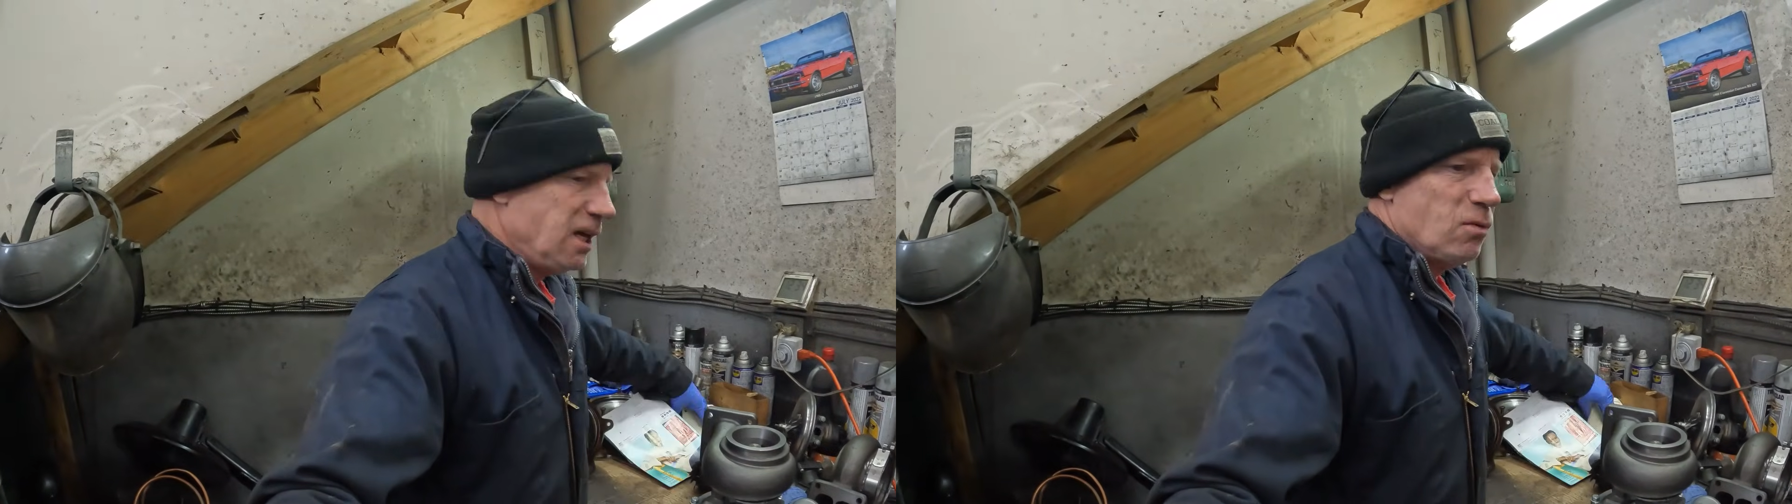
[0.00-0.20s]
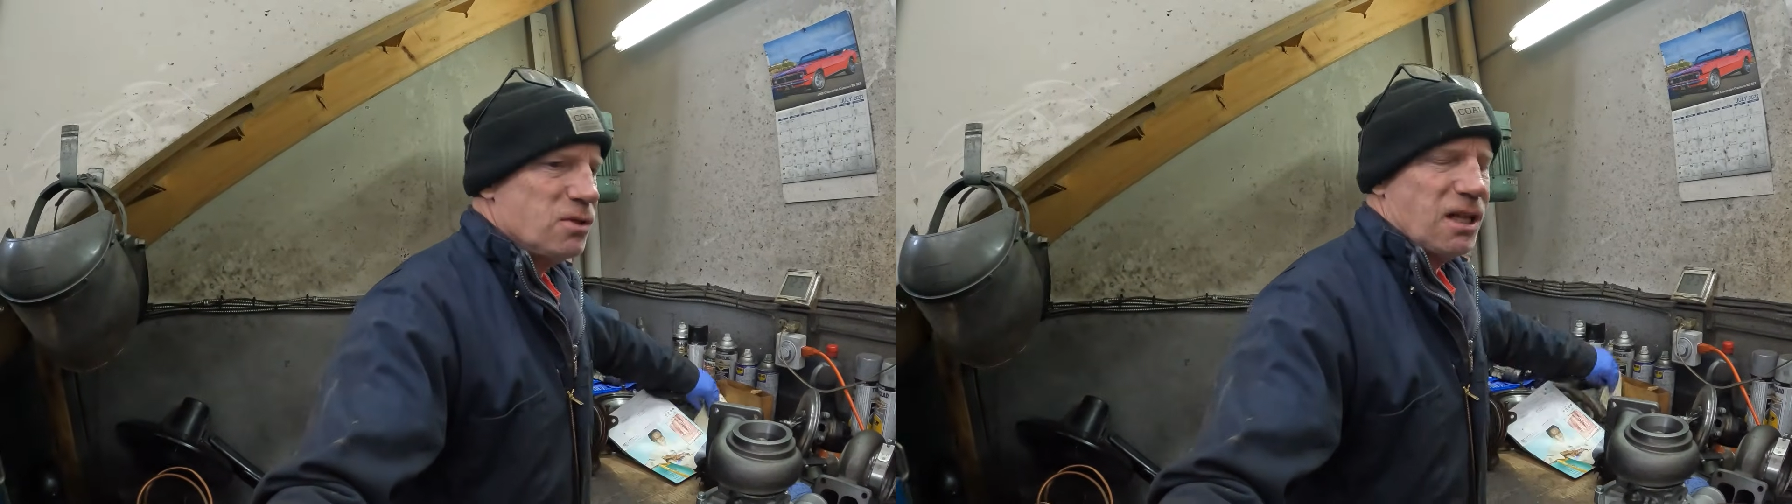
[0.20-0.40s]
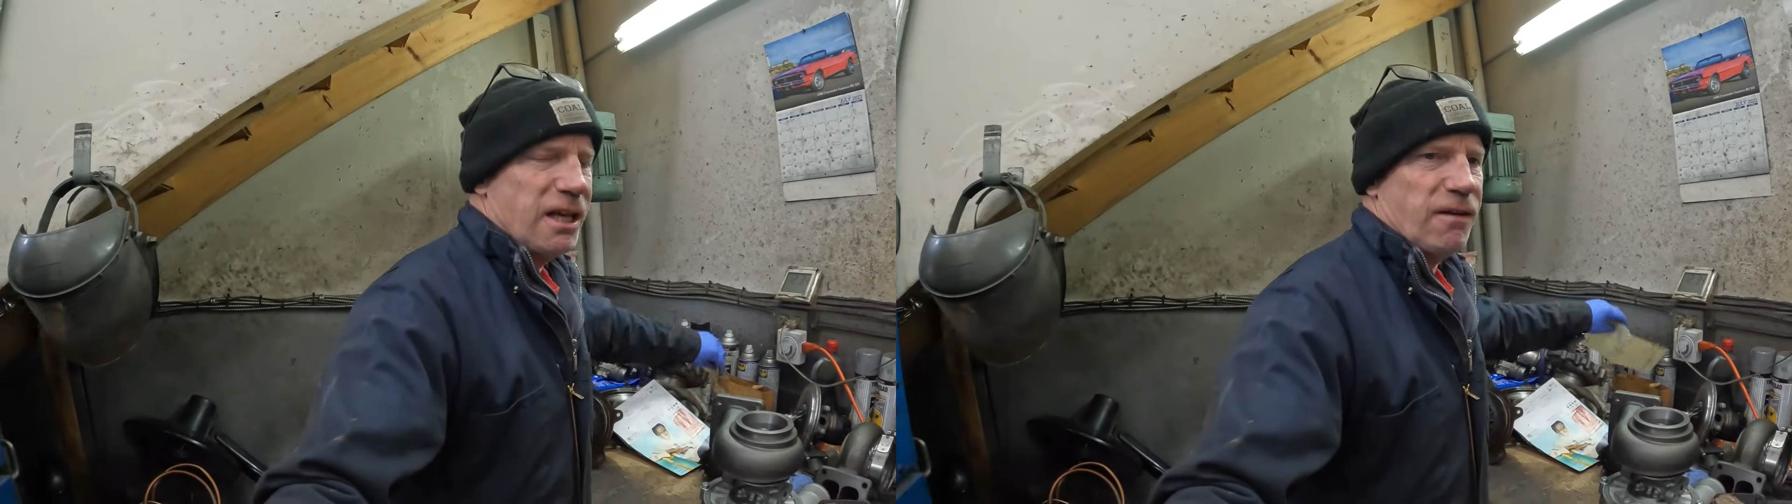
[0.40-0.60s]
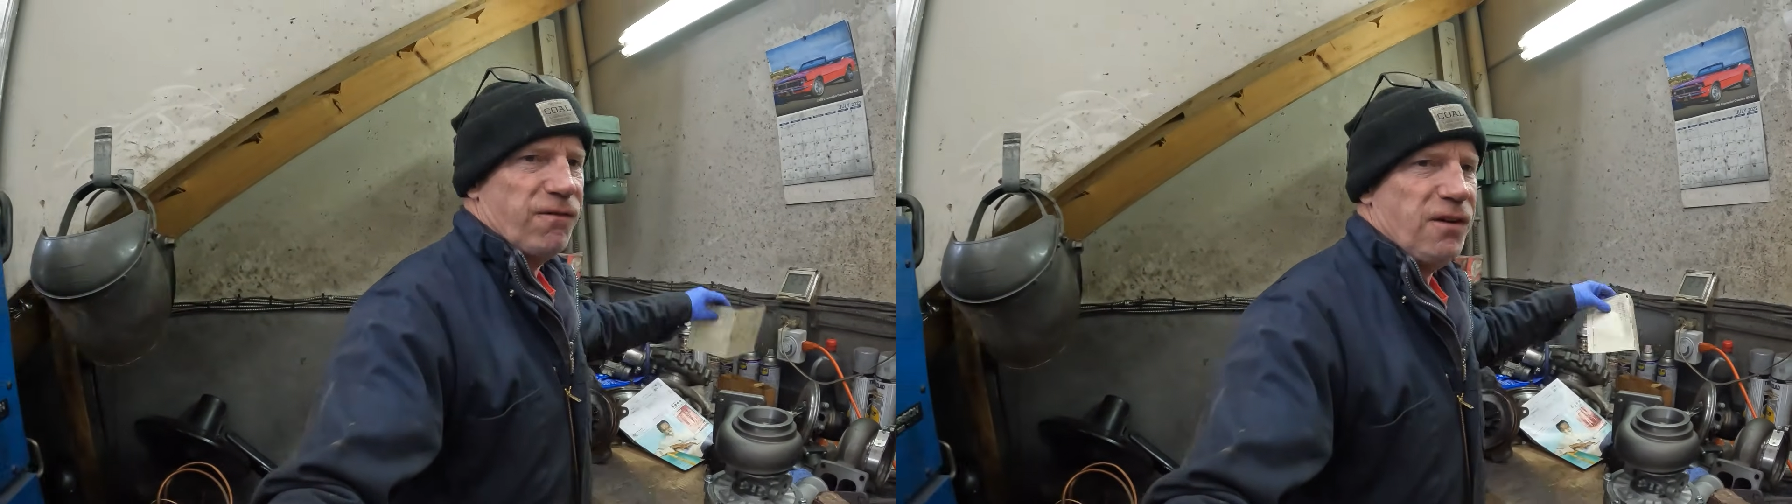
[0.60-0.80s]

think it was like a